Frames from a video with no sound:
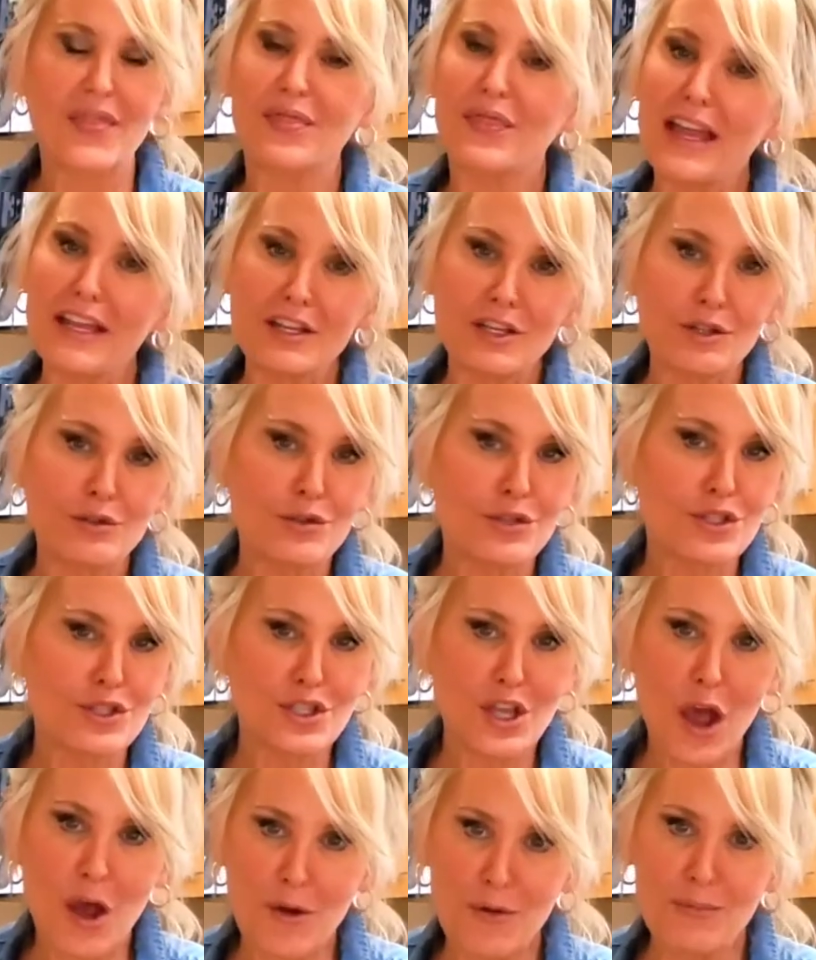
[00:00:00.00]
Thank you
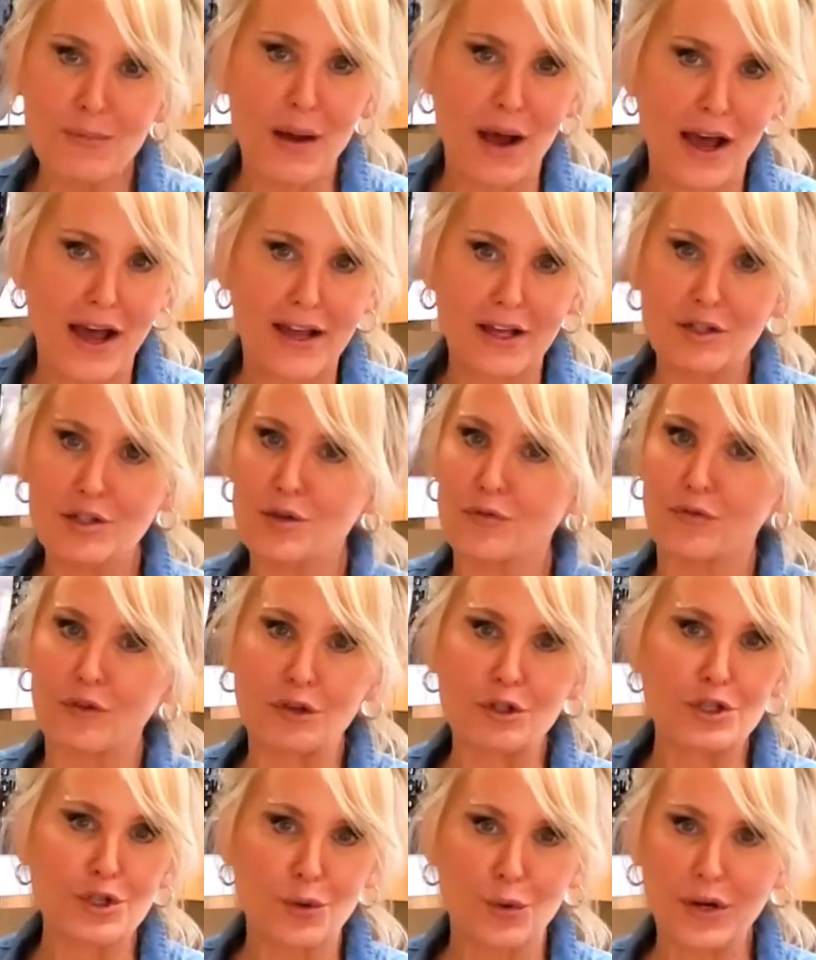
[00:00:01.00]
so much
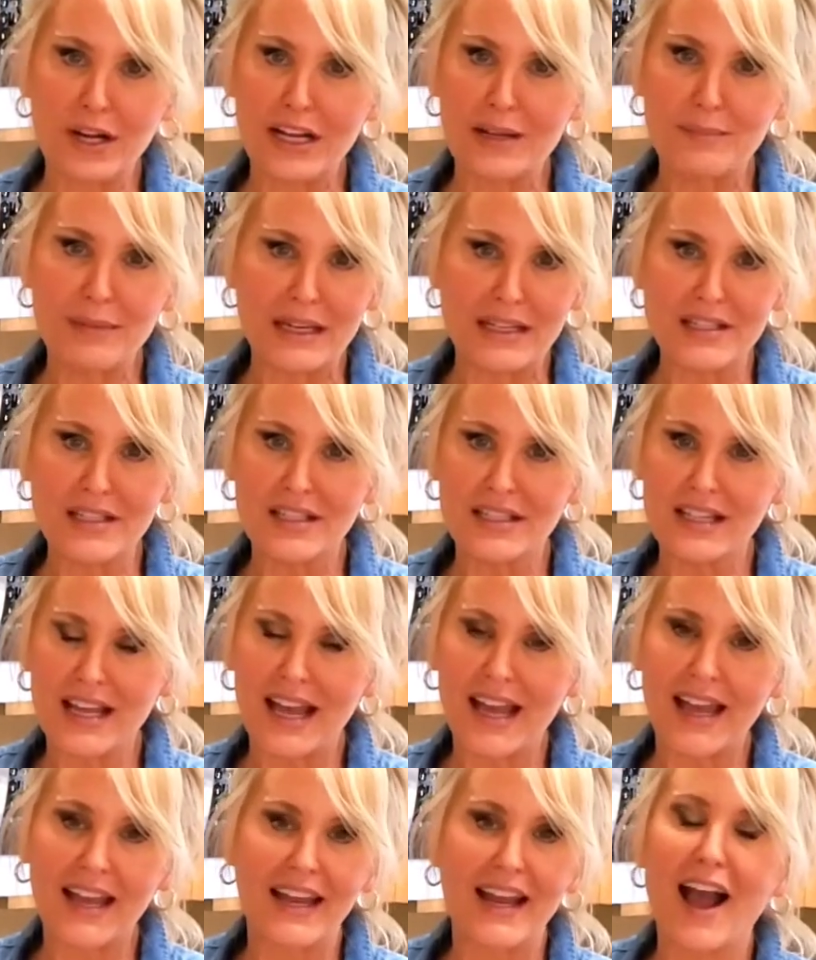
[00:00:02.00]
for joining me
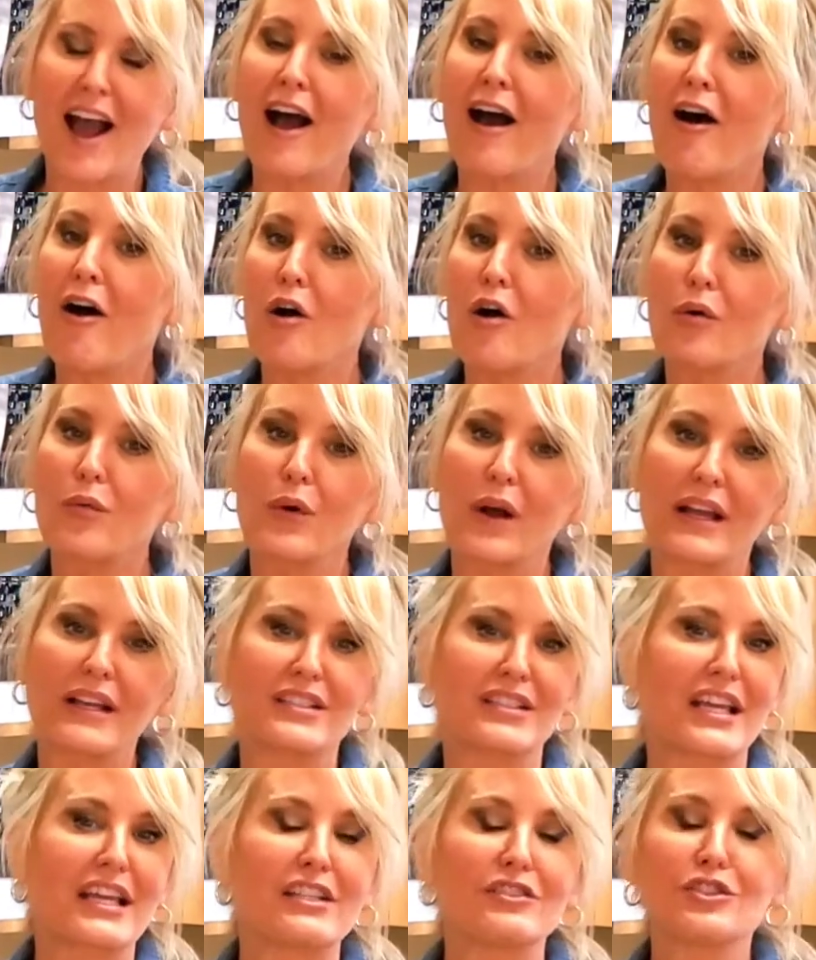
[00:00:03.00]
today. I
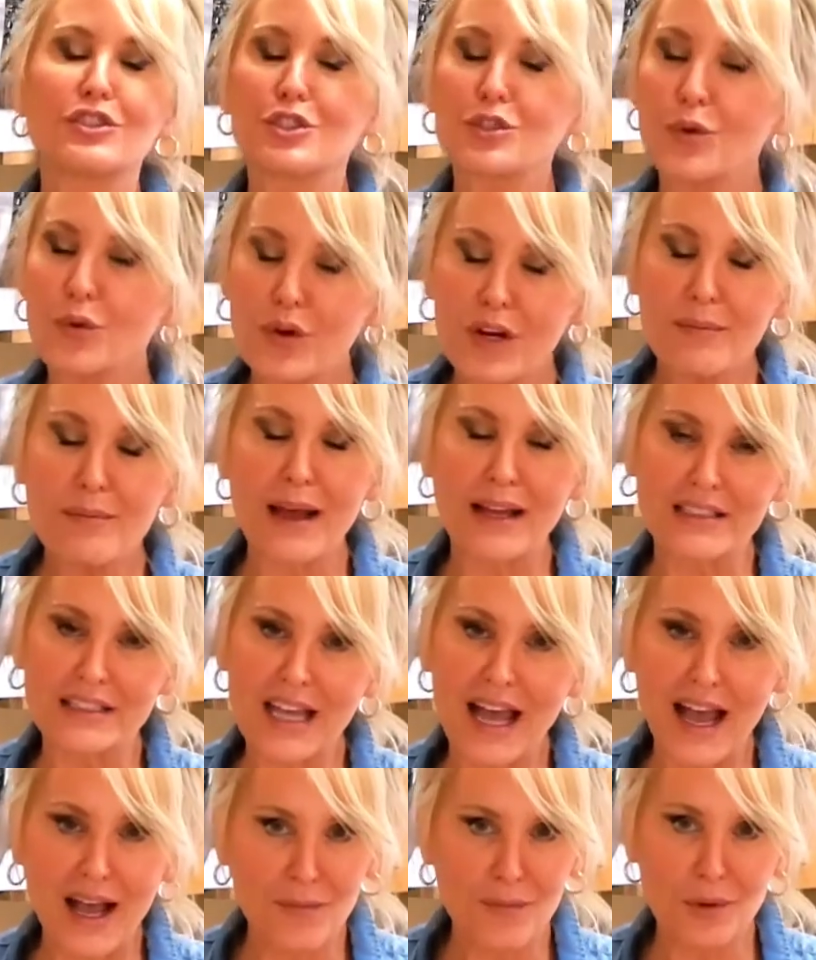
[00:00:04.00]
always enjoy my
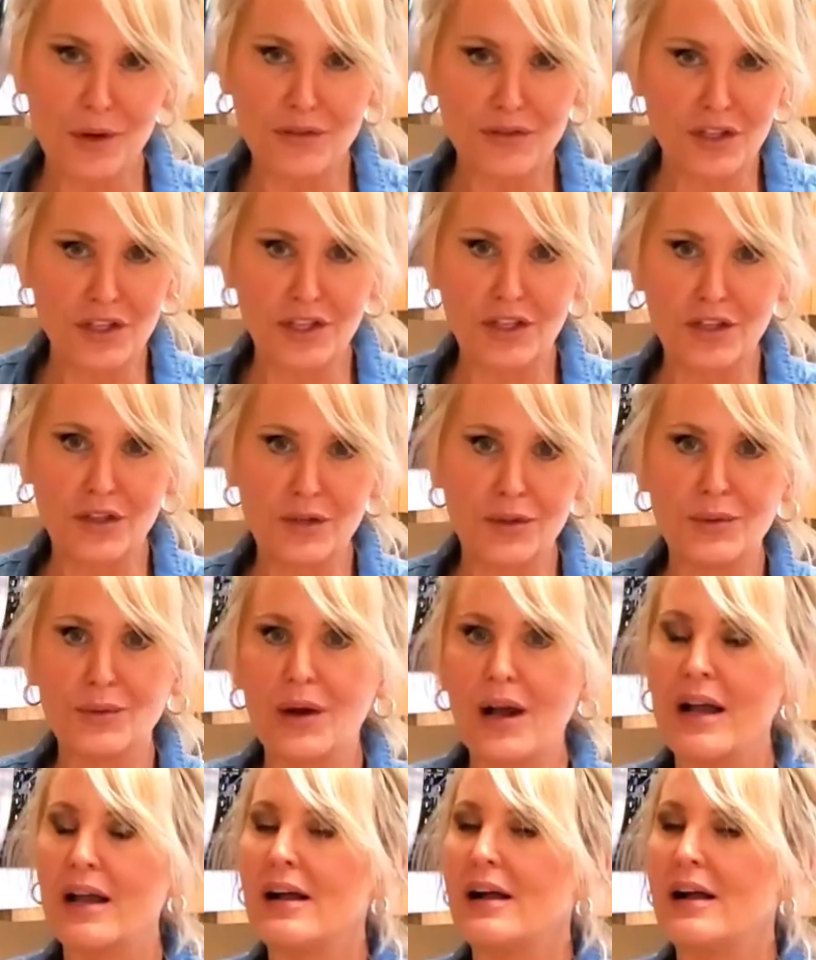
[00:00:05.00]
time with you.